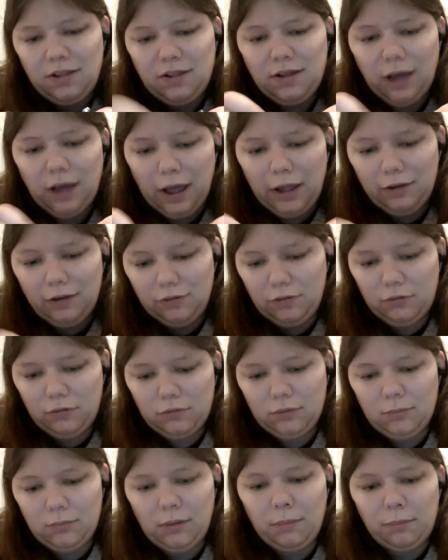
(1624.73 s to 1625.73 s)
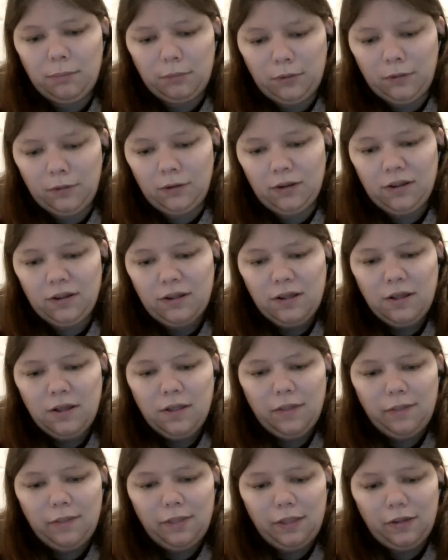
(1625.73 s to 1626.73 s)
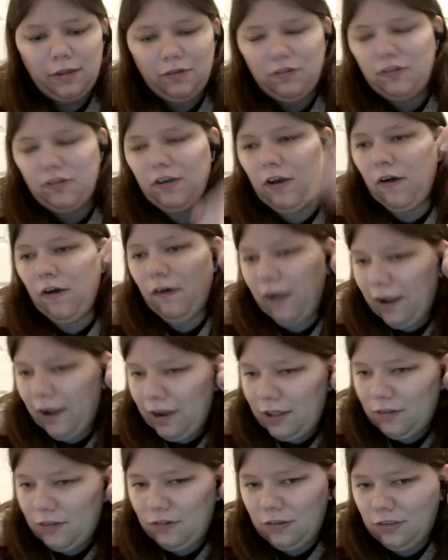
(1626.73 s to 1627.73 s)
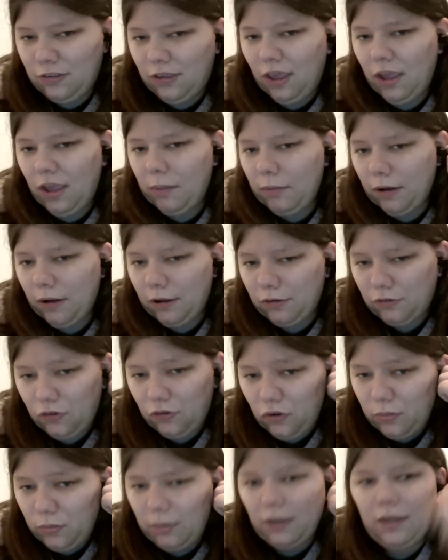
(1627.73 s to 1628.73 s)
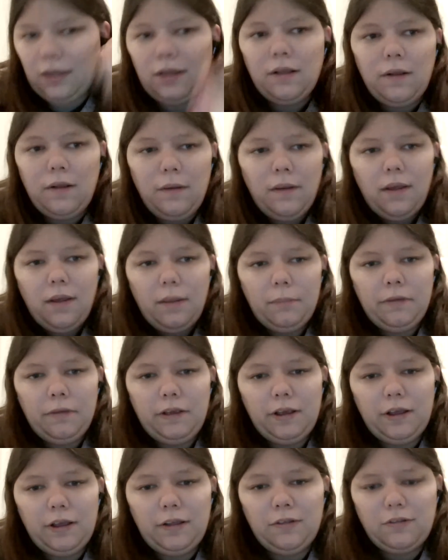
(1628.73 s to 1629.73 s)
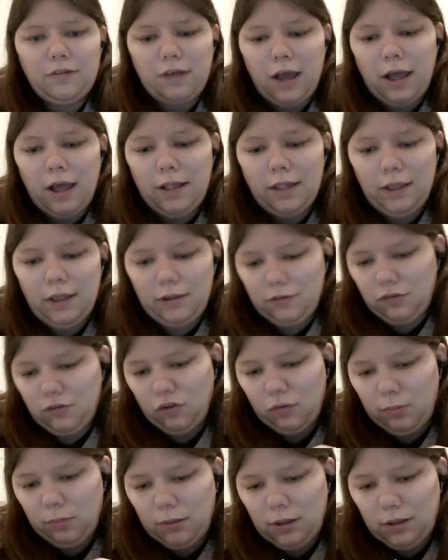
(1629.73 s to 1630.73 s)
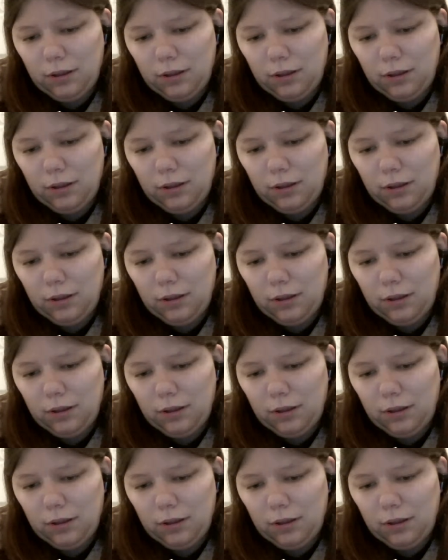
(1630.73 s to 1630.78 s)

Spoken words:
I do remember this show, and it just came on Tubi because I like Tubi.